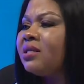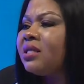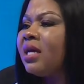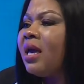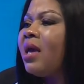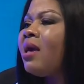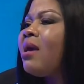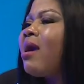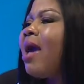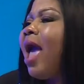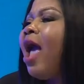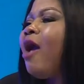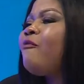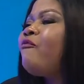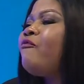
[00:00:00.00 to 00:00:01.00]
Say
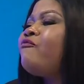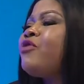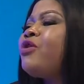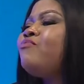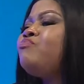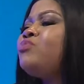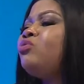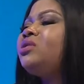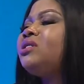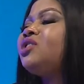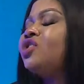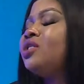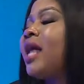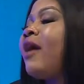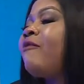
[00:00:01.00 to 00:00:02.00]
every
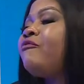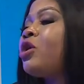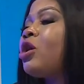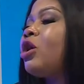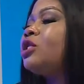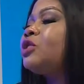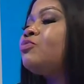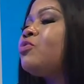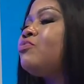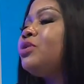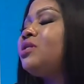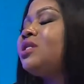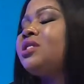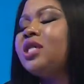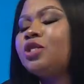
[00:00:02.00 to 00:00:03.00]
musician, every gospel
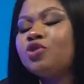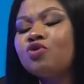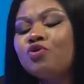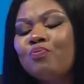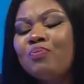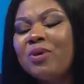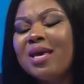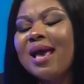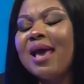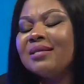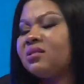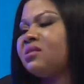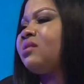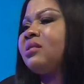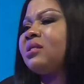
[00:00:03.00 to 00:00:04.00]
musician, there should be a
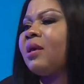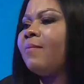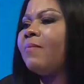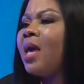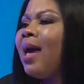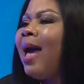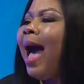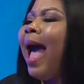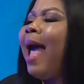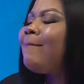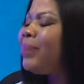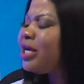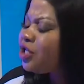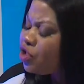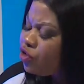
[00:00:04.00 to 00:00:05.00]
system. I
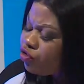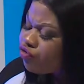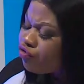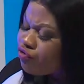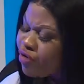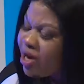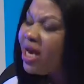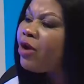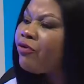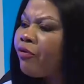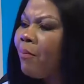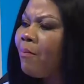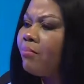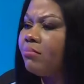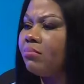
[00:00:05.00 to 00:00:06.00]
bet screening
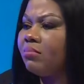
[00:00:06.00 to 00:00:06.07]
nyom.